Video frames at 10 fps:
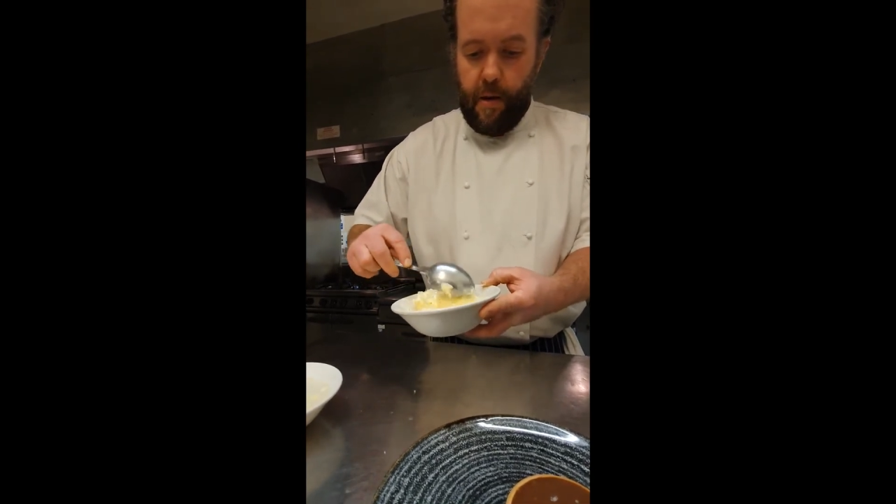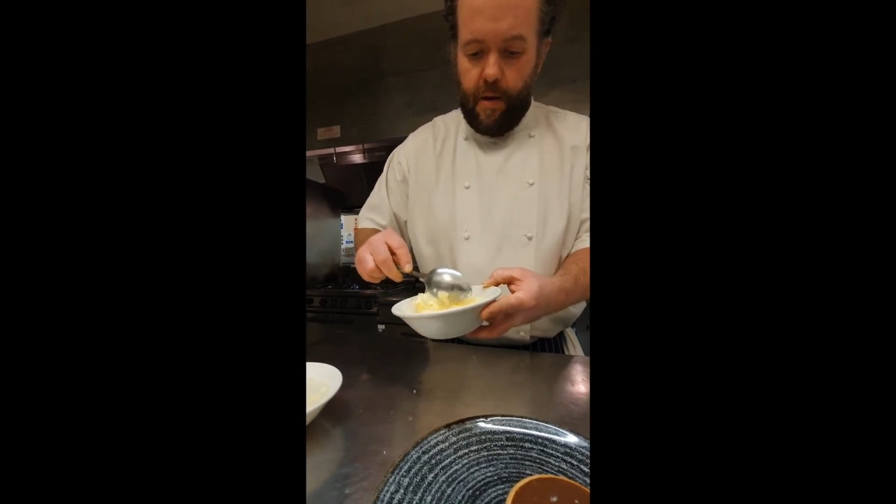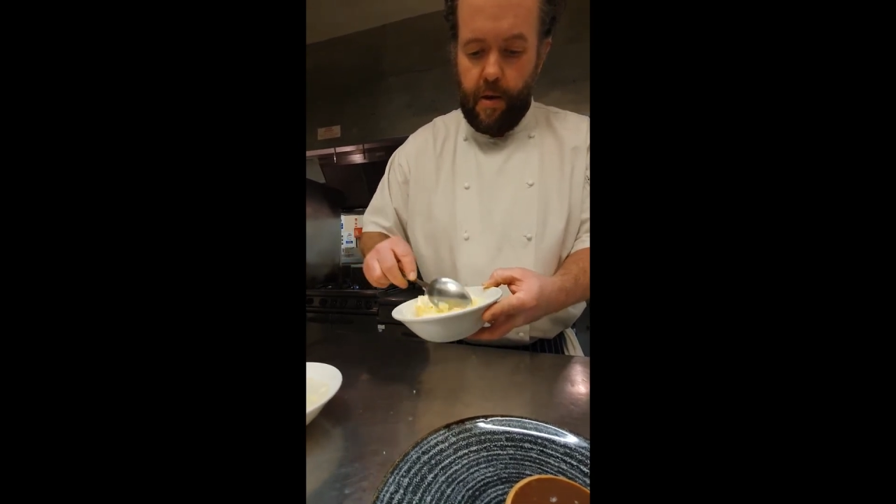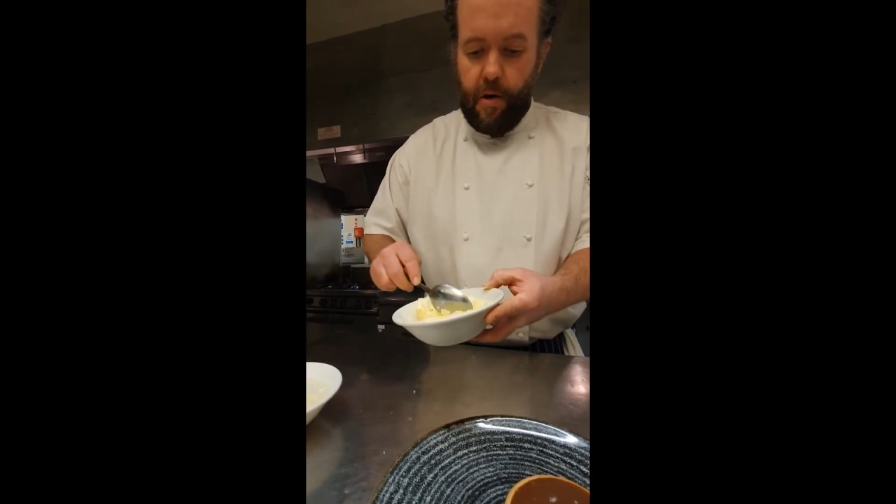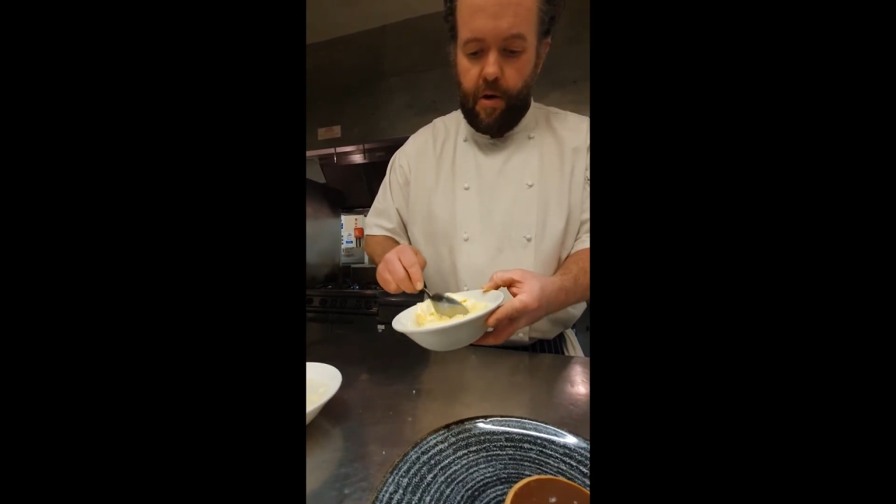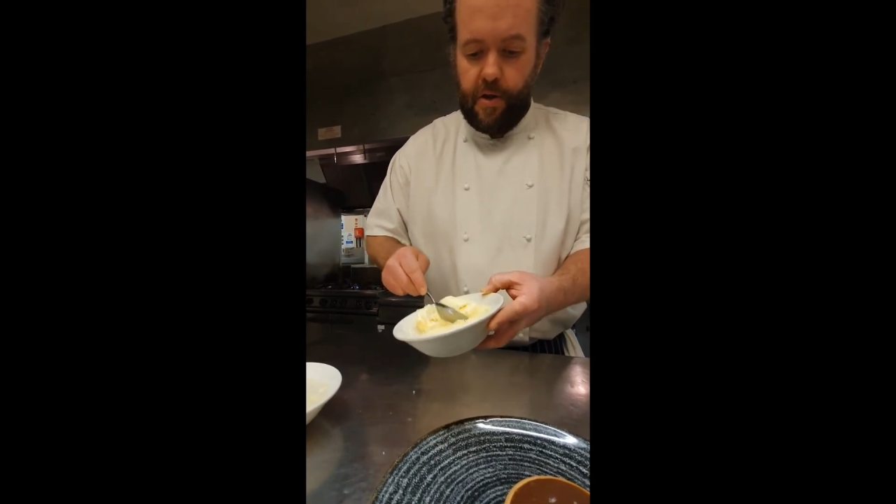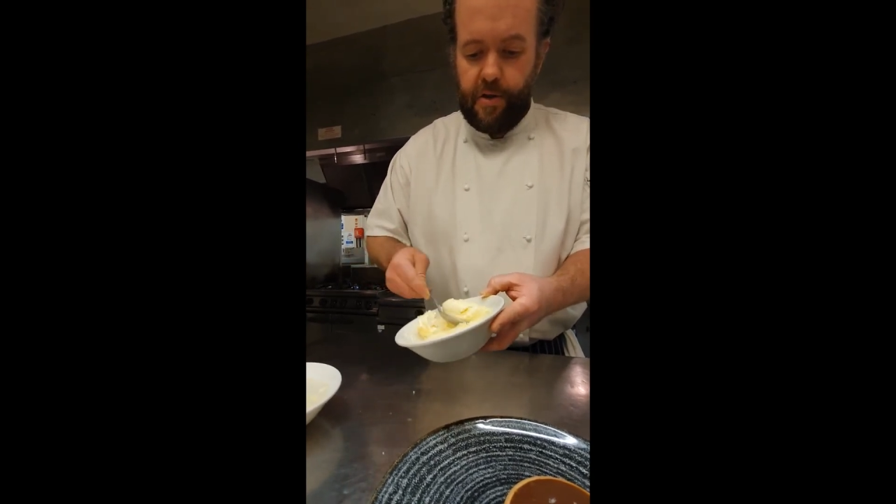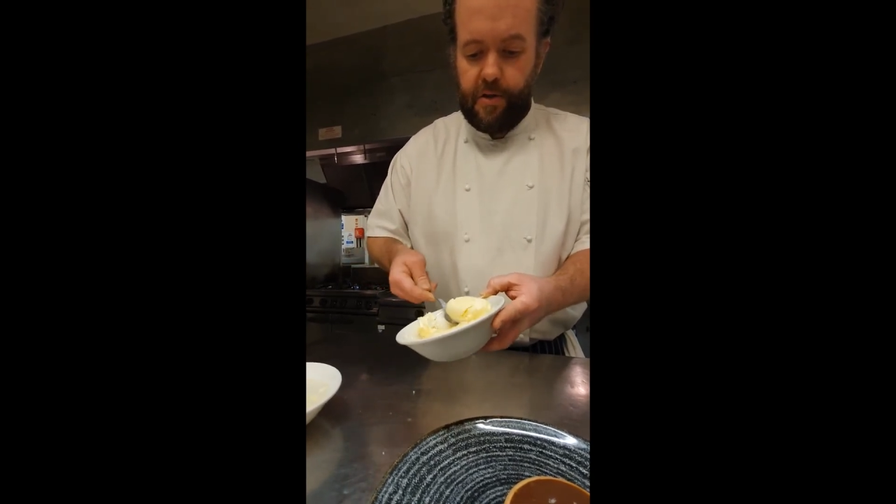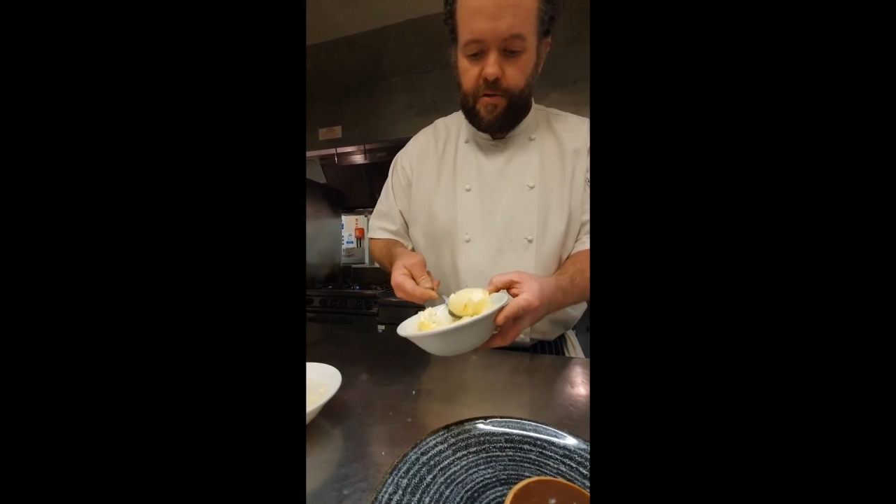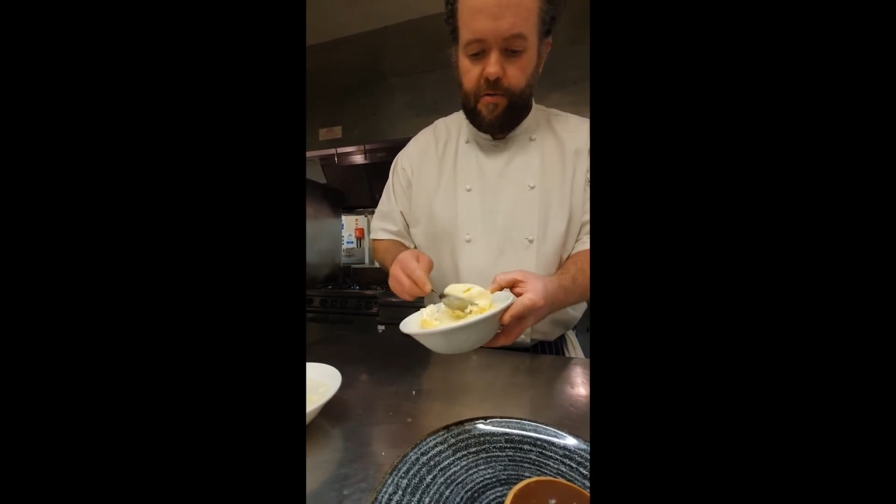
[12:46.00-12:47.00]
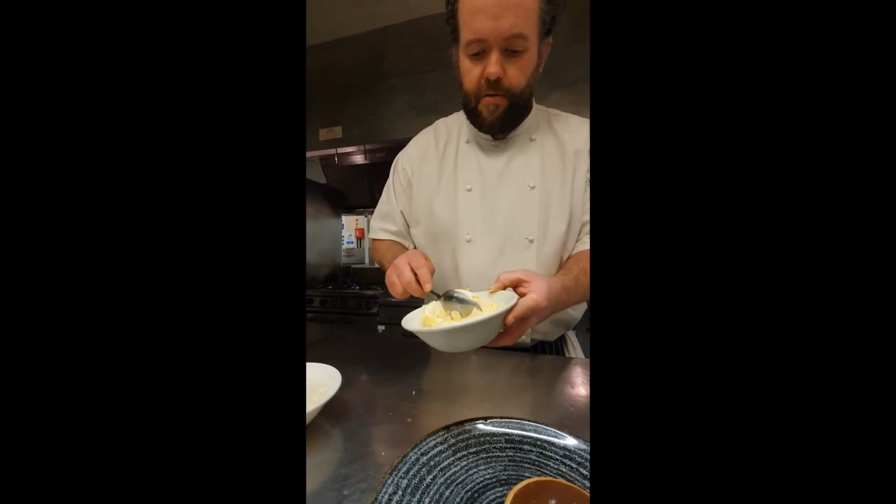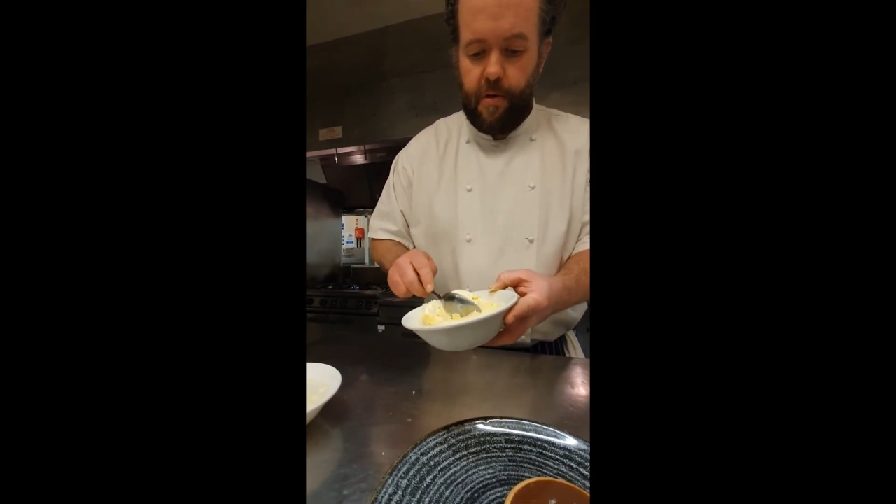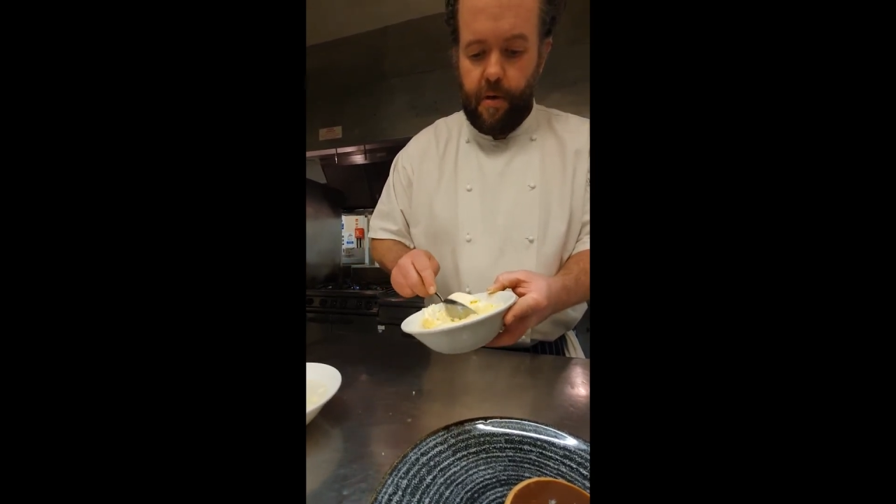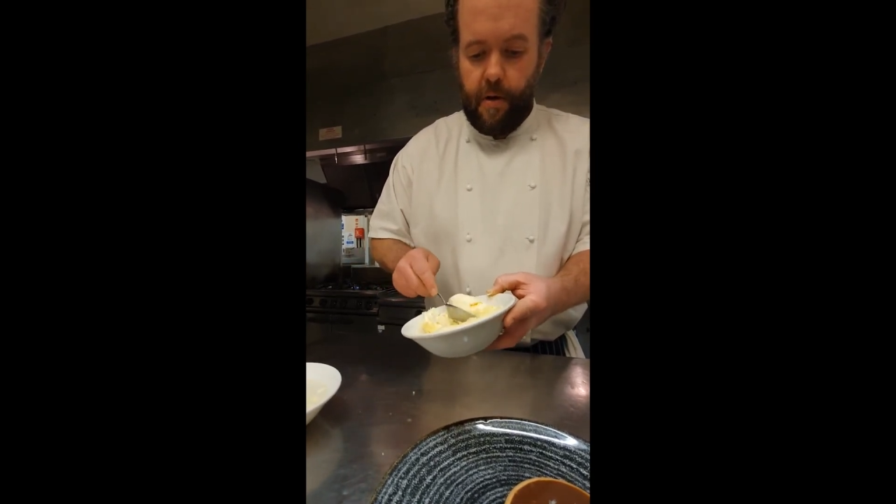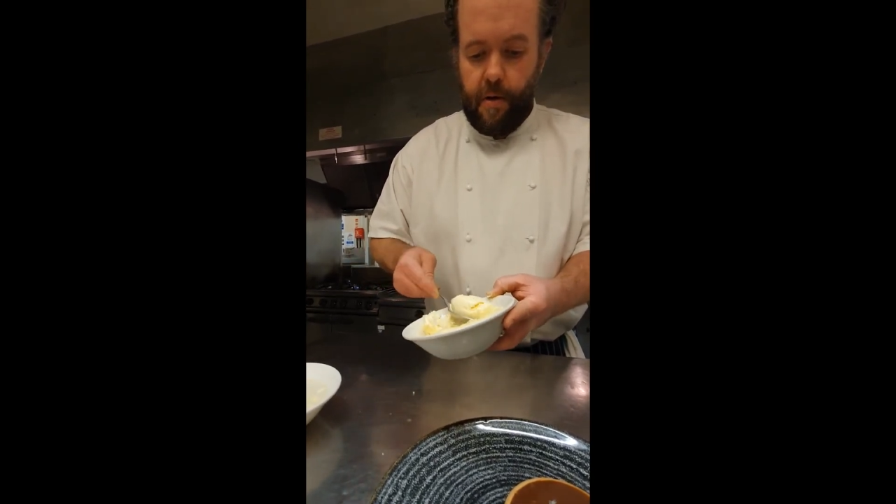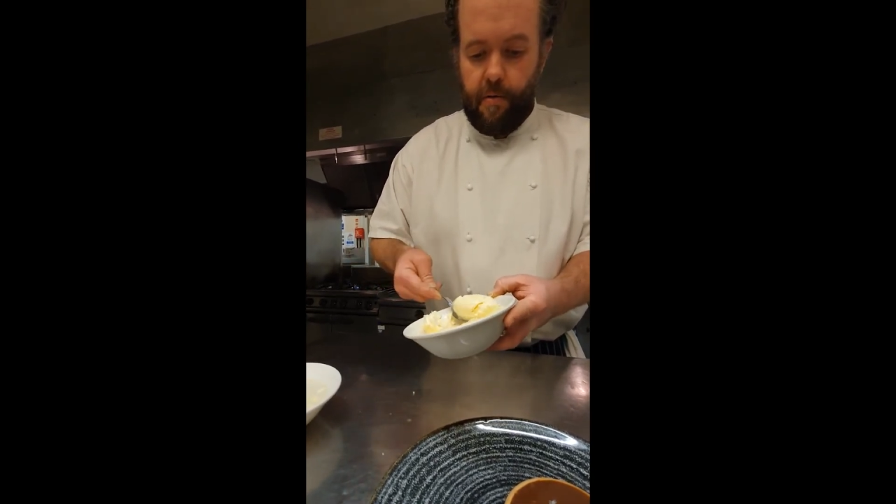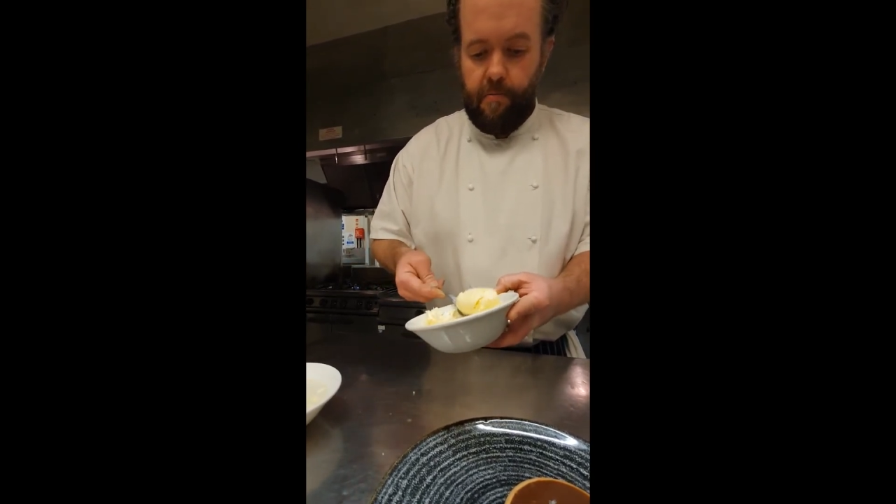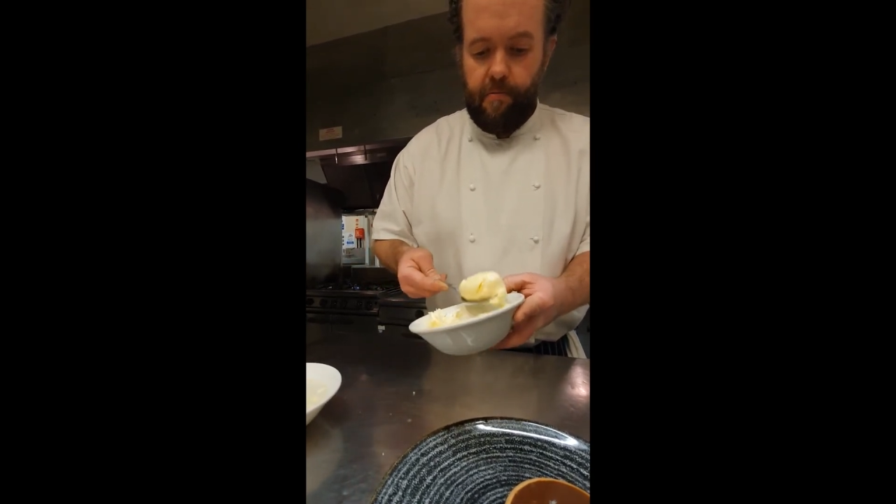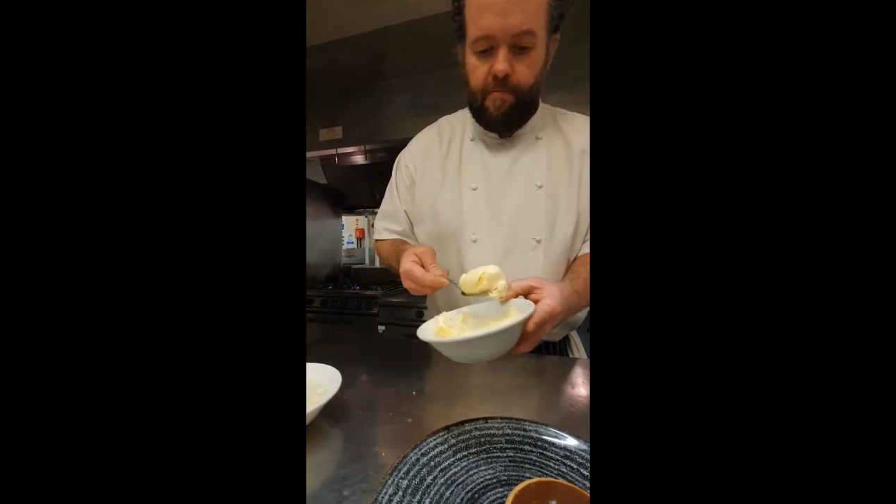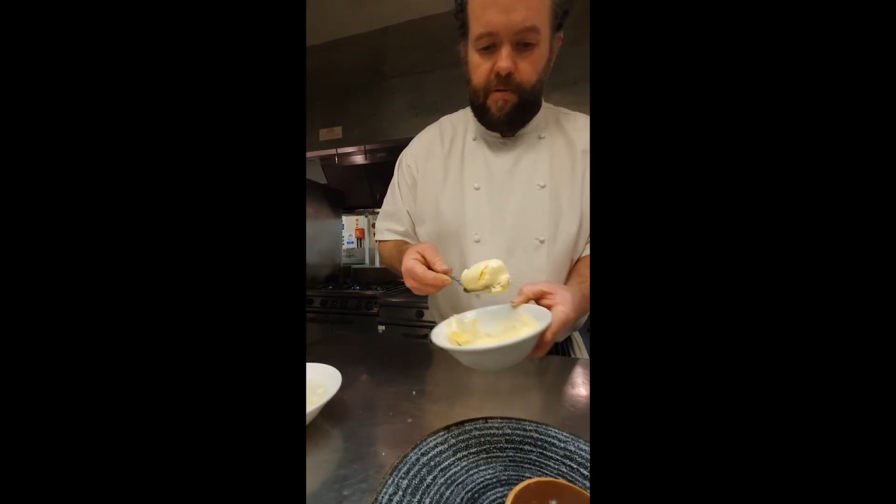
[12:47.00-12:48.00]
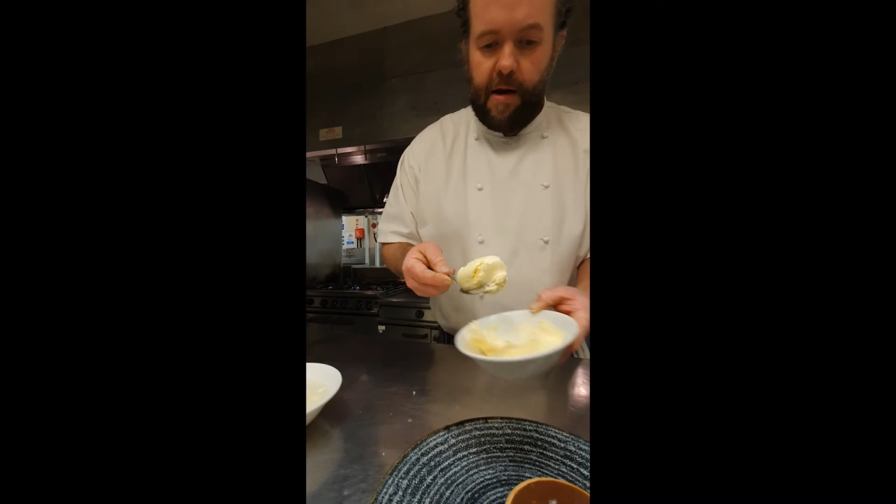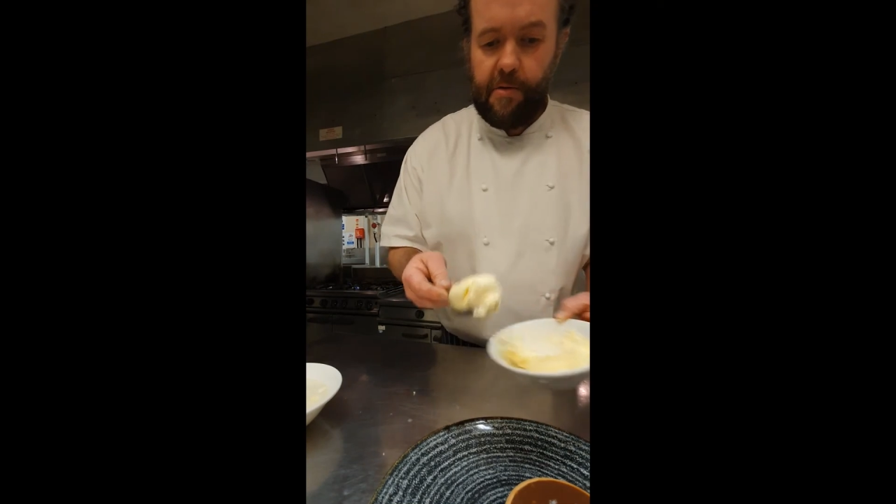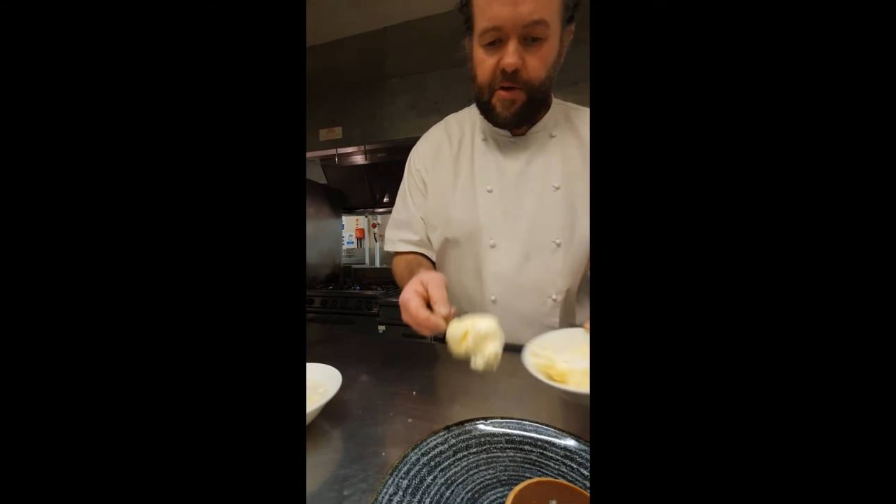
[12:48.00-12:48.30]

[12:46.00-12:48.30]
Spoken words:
a nice rounded